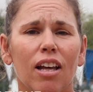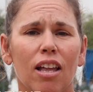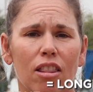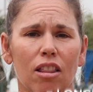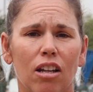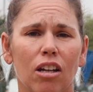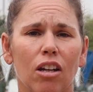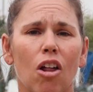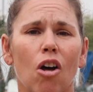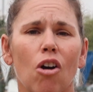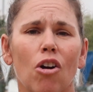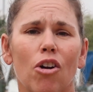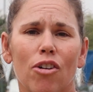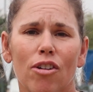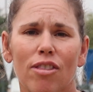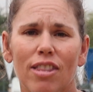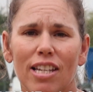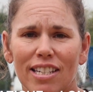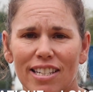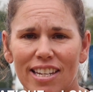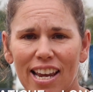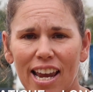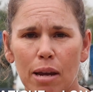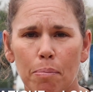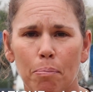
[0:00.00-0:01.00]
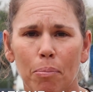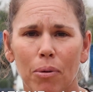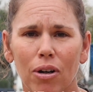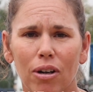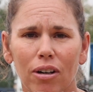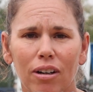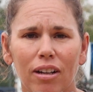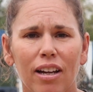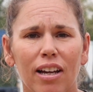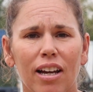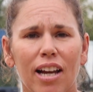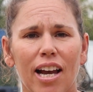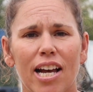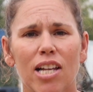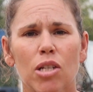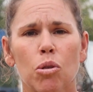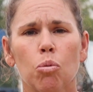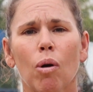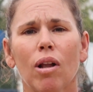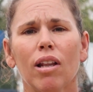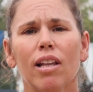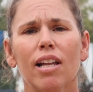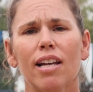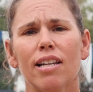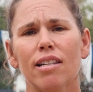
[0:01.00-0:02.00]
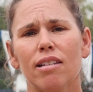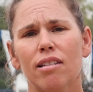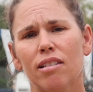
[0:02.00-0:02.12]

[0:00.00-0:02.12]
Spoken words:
the longer the taper, as well as